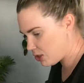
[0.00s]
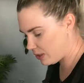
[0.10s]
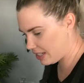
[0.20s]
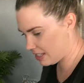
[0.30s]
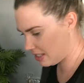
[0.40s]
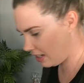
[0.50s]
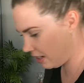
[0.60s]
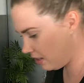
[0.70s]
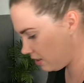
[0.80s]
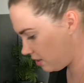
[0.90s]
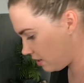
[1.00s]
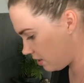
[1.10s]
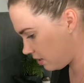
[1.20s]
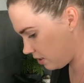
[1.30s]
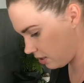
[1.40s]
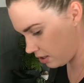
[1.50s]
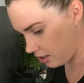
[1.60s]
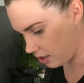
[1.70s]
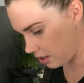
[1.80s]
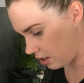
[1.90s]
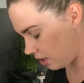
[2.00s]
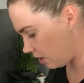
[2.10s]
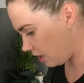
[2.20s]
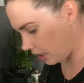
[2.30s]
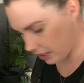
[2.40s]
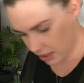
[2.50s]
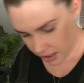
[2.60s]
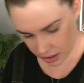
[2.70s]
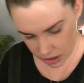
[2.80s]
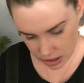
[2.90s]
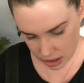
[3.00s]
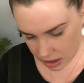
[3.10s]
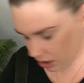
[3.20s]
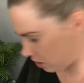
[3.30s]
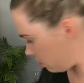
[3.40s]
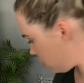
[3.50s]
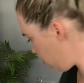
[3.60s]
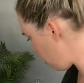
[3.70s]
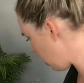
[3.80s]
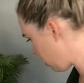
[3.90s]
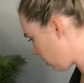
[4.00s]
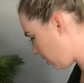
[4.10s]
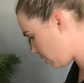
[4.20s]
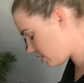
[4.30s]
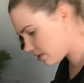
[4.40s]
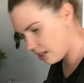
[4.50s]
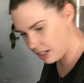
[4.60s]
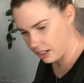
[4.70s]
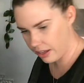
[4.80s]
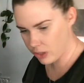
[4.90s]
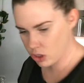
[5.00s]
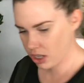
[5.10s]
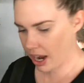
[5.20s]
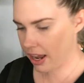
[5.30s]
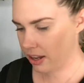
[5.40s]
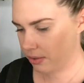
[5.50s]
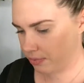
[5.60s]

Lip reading: to you in a second. Let's let's just continue to make this. I need another tray.